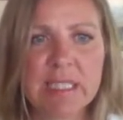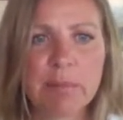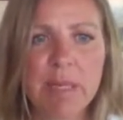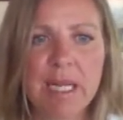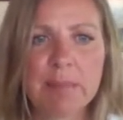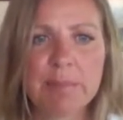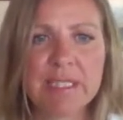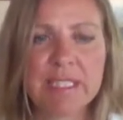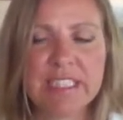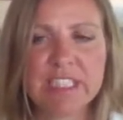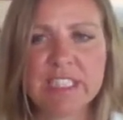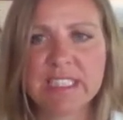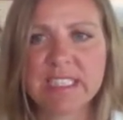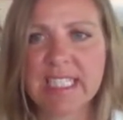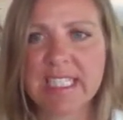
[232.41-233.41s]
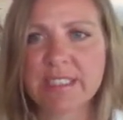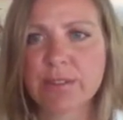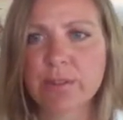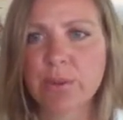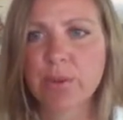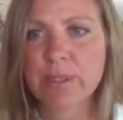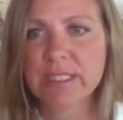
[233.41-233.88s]
in population size
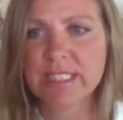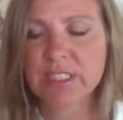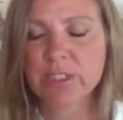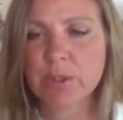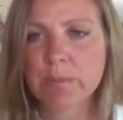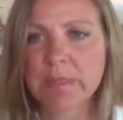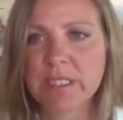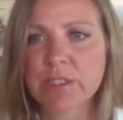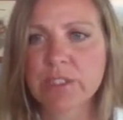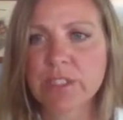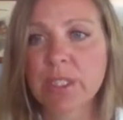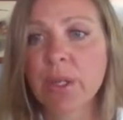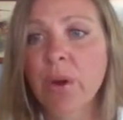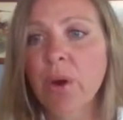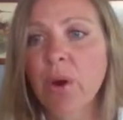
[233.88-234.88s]
or distribution,